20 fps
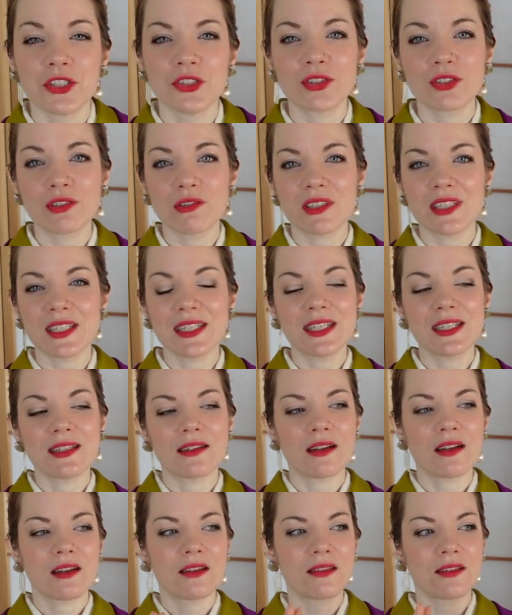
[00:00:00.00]

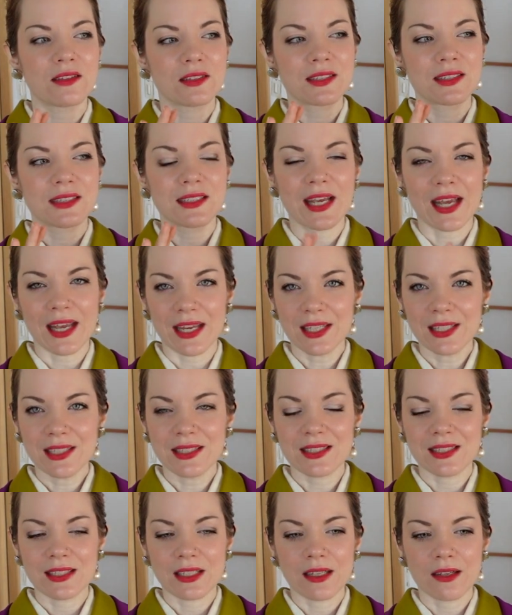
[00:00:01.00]
Usually the
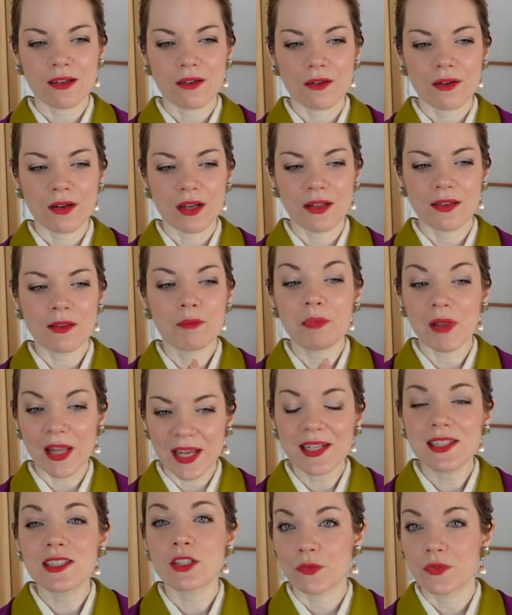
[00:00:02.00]
skates, the
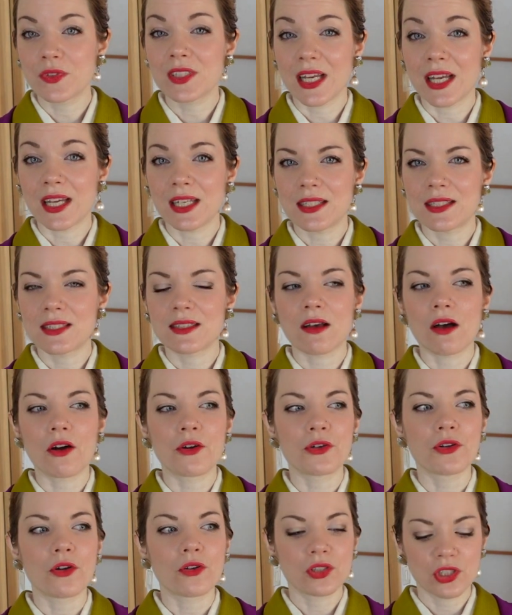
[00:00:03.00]
blades of skates
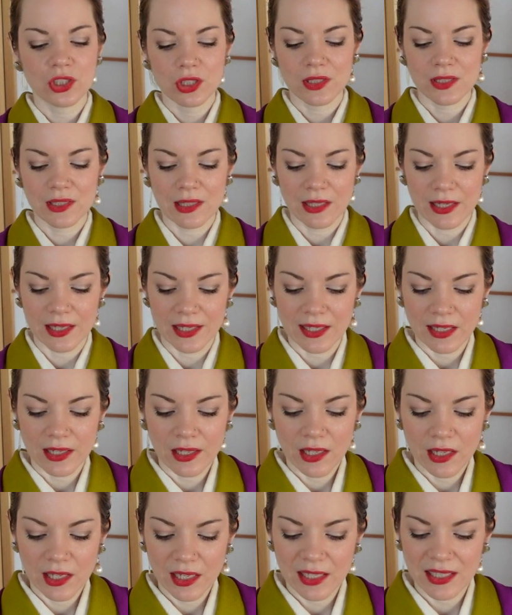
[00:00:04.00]
are not just like
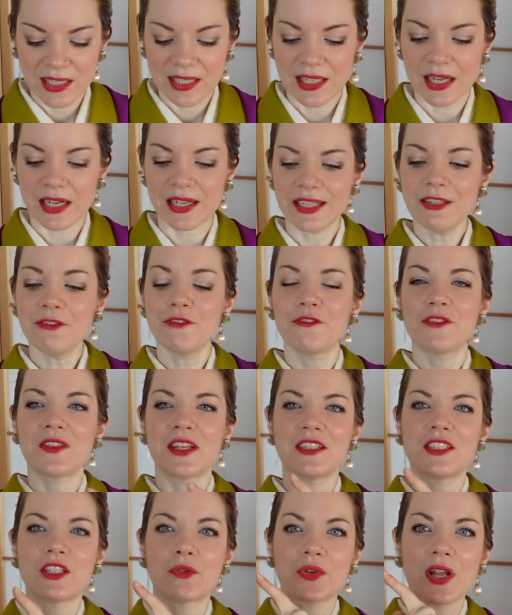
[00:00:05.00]
a knife.
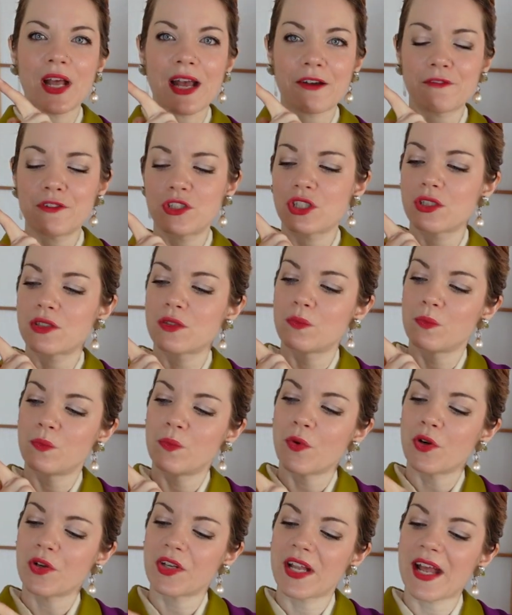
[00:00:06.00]
They don't have just
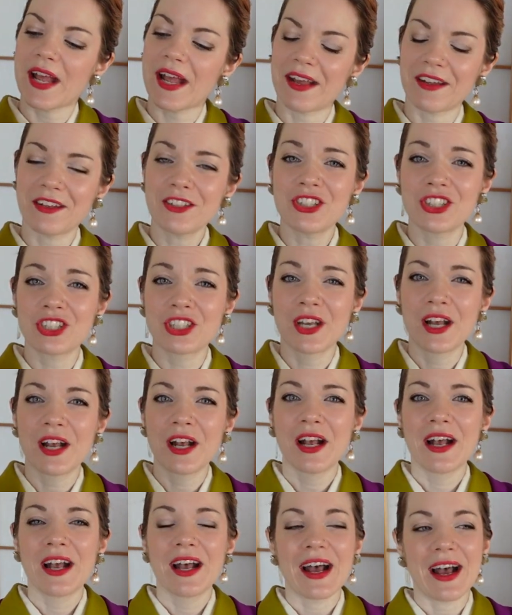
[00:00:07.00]
one edge.
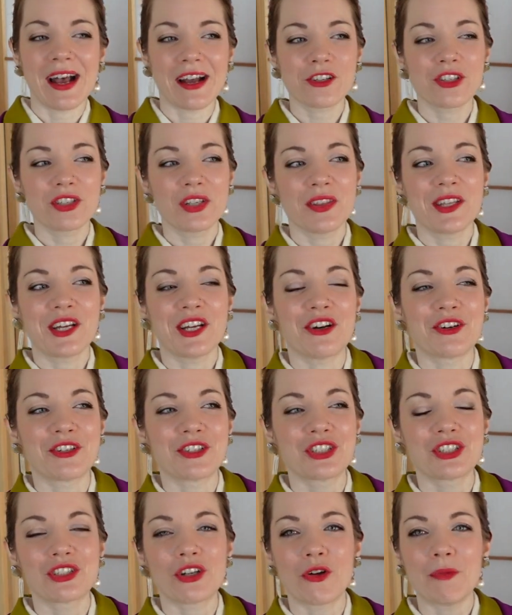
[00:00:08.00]
Actually, they
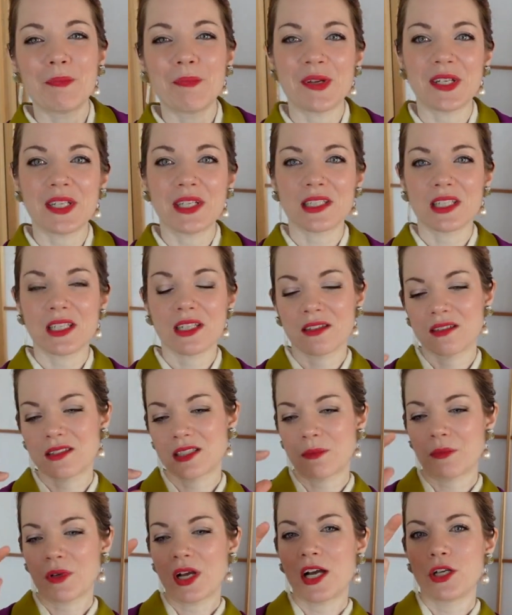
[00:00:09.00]
are sharpened in
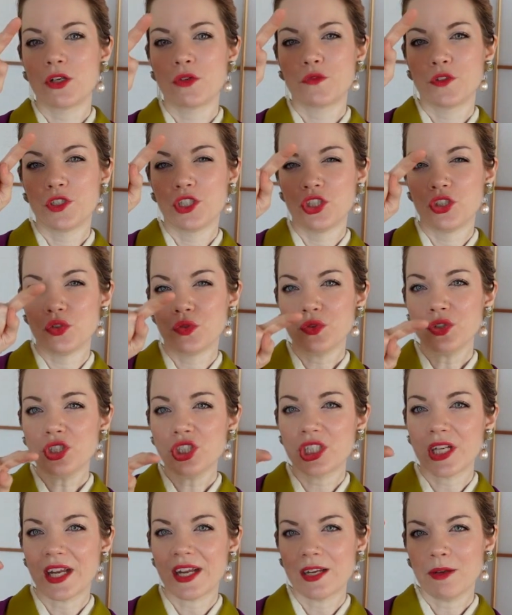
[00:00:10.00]
some kind of a U
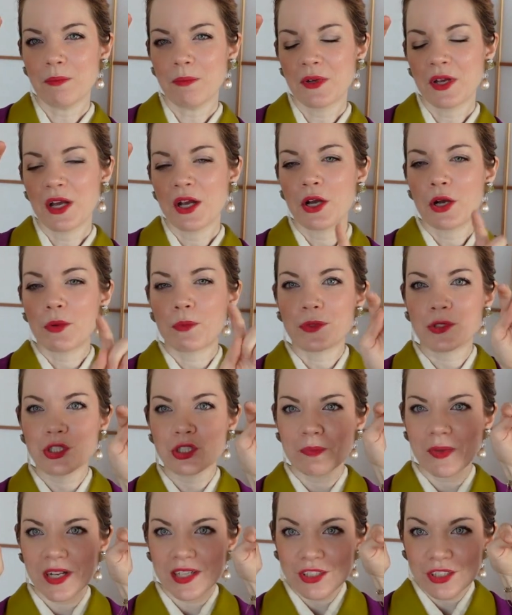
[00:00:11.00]
shape,
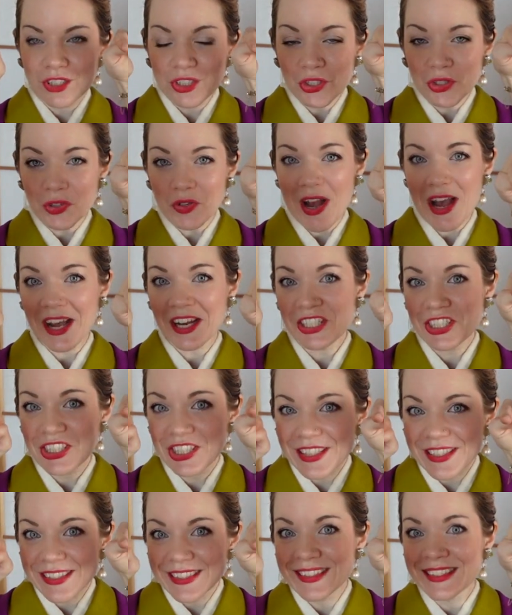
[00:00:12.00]
which makes 2
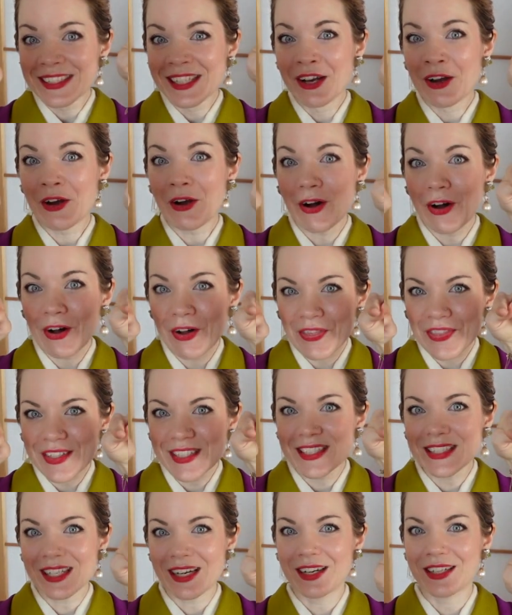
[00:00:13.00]
edges on
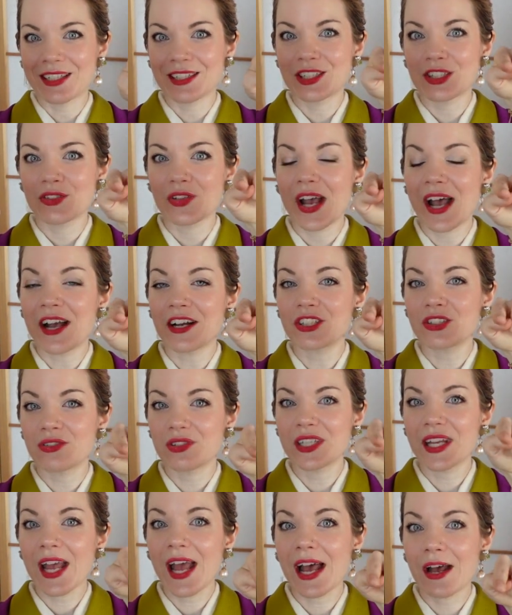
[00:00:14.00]
the side. So you
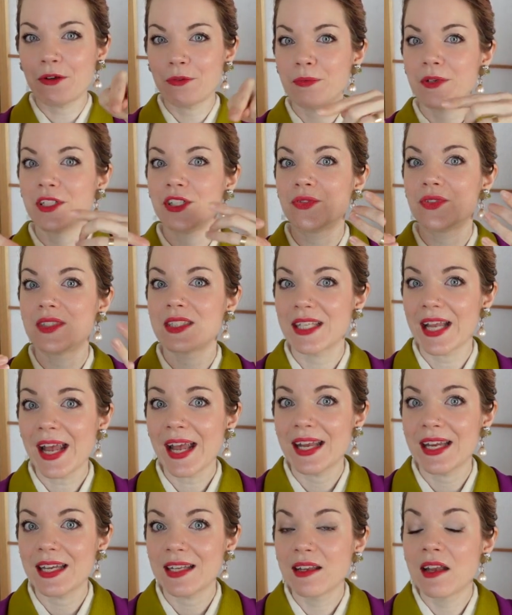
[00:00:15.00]
actually have, when you
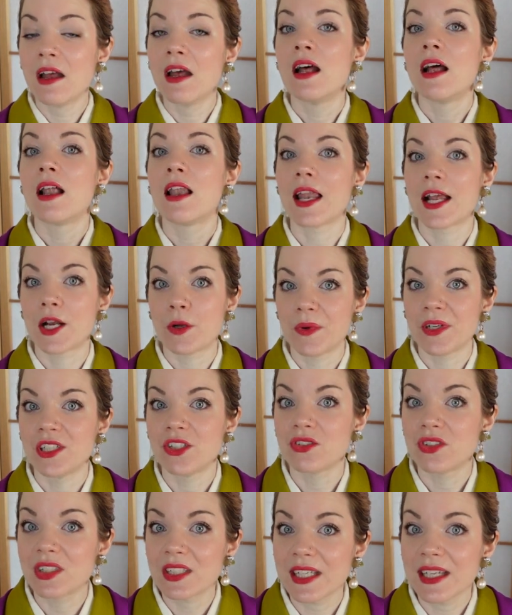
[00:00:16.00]
skate, like when
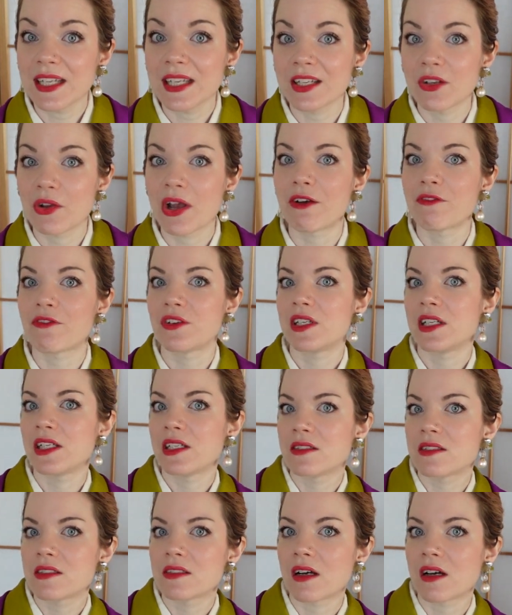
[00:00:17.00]
you ski, you have an
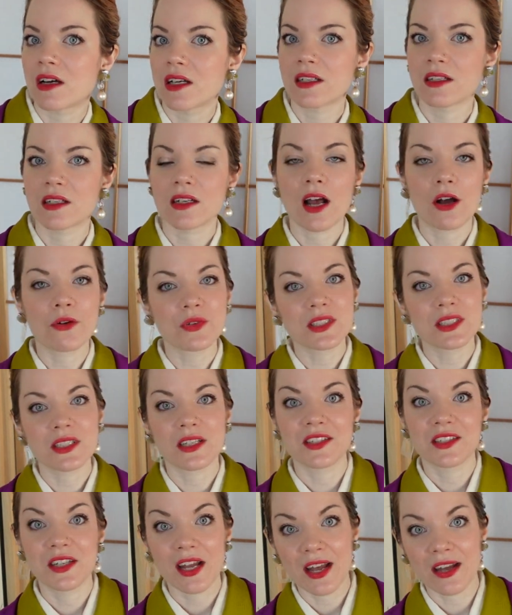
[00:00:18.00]
inside and an
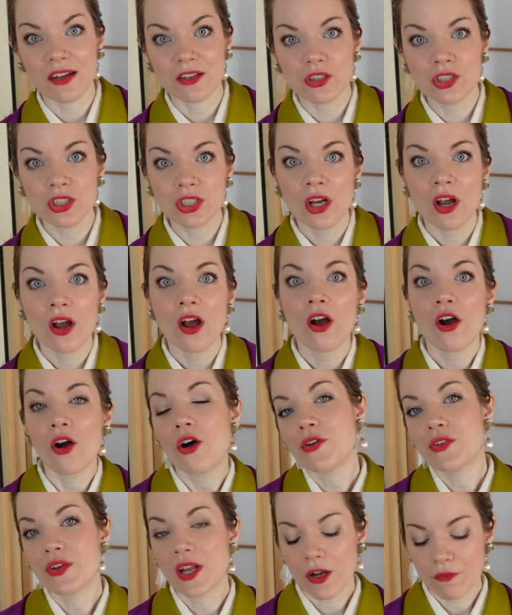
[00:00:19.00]
outside edge
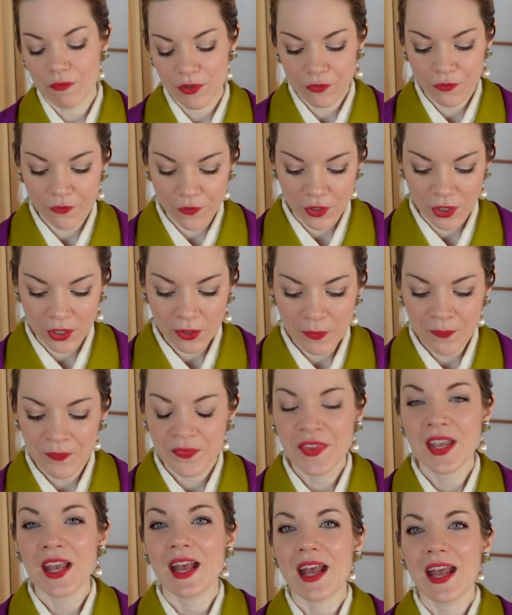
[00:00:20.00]
on every foot.
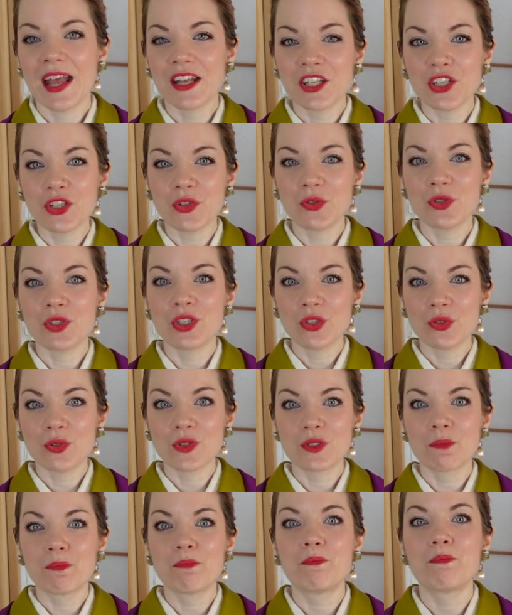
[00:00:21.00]
And you
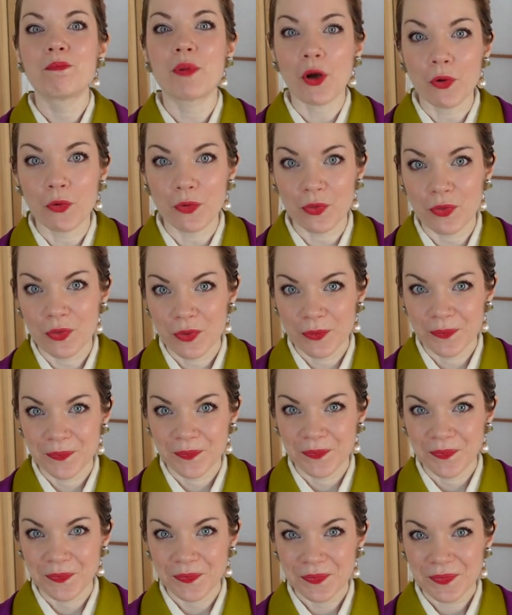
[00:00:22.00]
use both
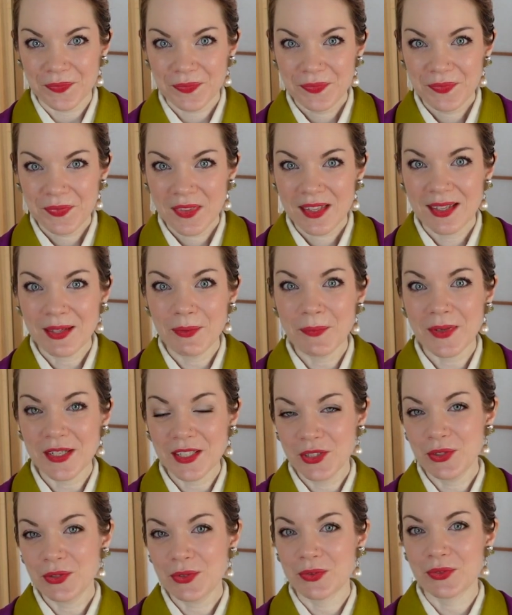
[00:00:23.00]

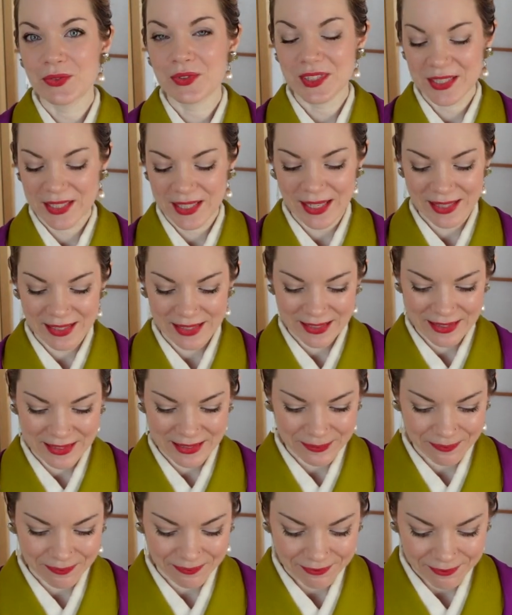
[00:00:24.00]
when you
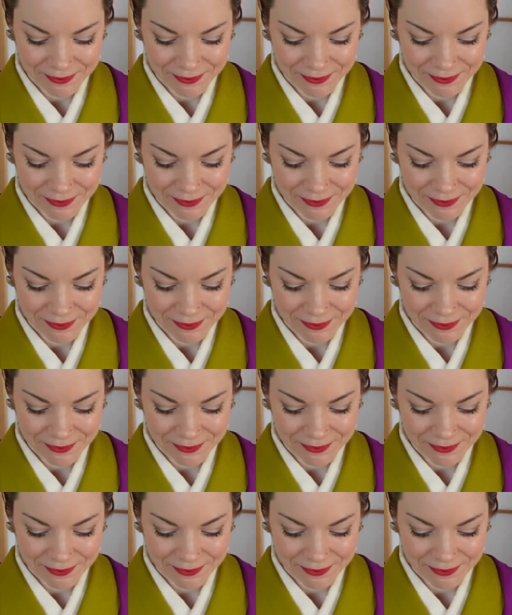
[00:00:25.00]
skate.